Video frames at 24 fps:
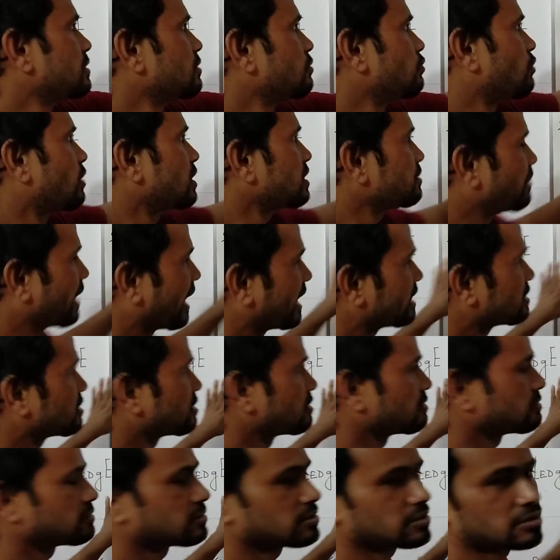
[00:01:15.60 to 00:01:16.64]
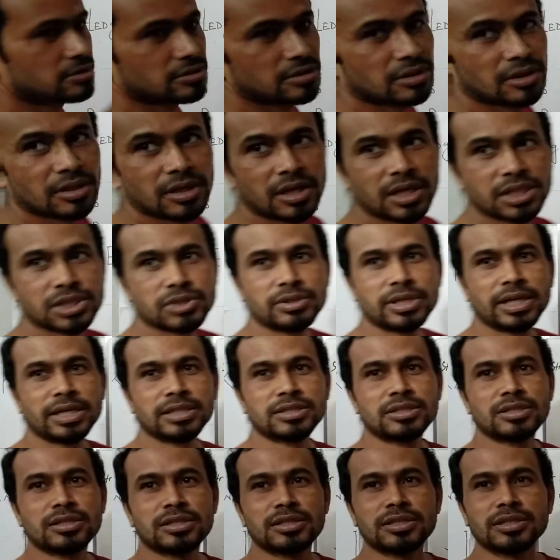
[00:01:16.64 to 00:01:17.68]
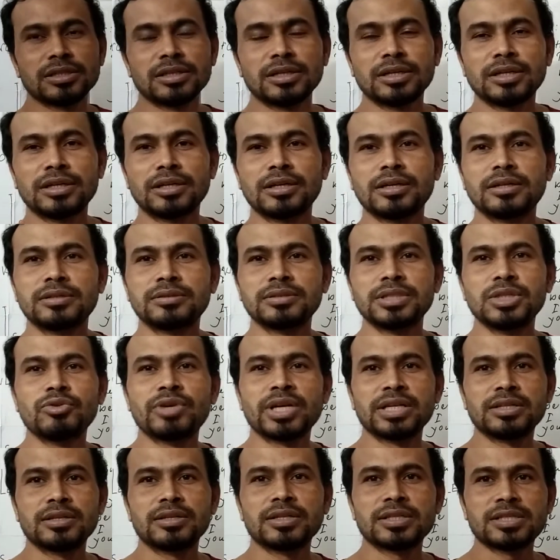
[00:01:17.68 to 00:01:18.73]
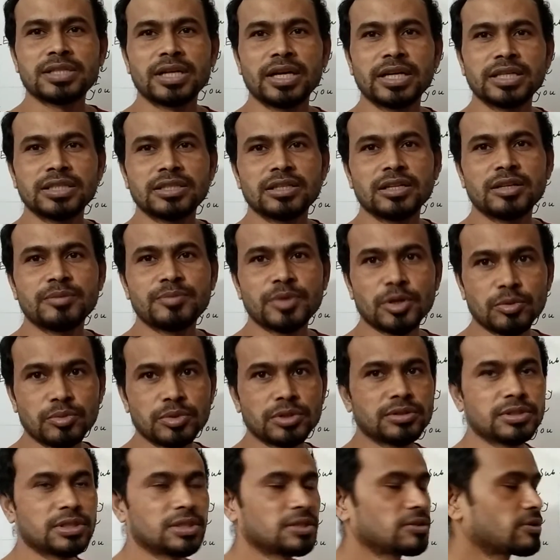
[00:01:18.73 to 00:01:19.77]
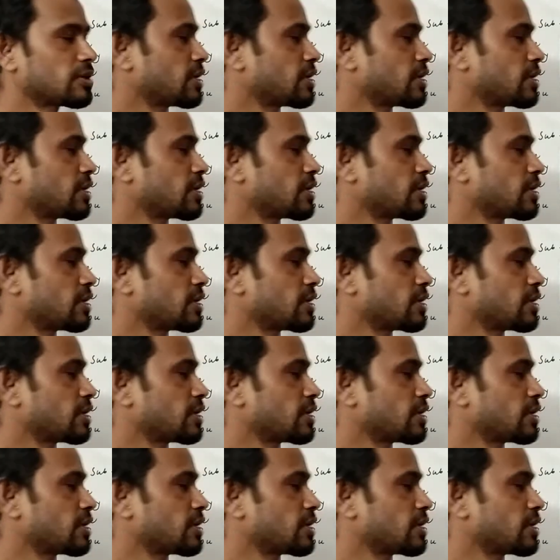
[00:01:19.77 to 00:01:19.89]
one pattern so that you can understand properly.